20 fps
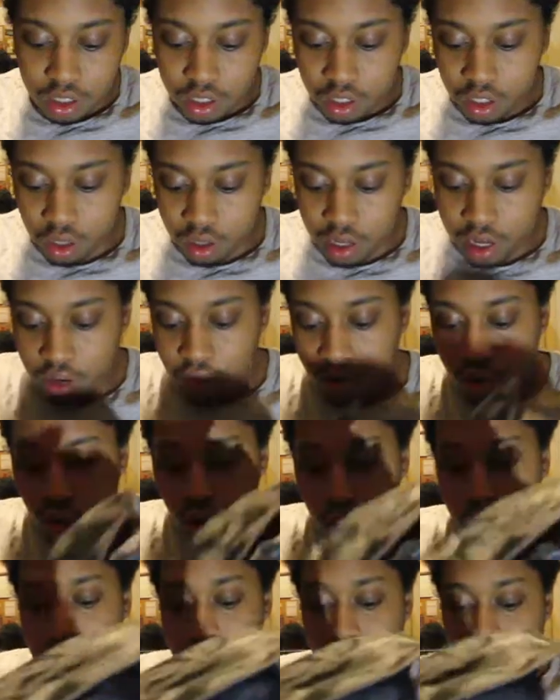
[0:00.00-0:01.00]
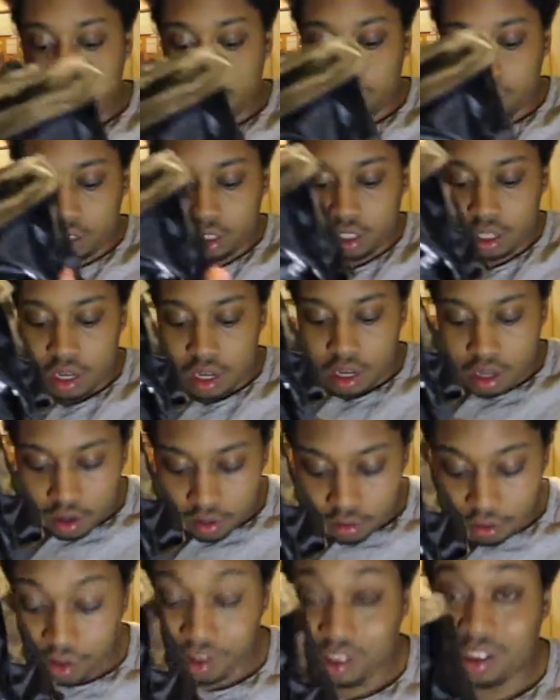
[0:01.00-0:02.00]
So then you've got a pouch,
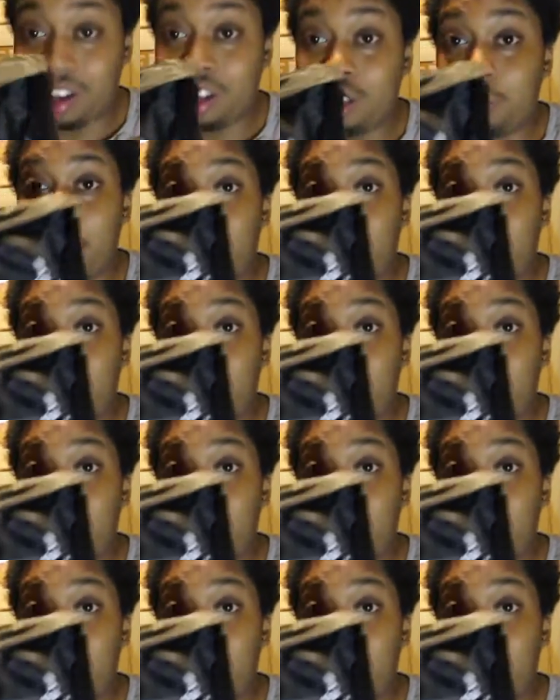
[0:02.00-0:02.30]
a very nice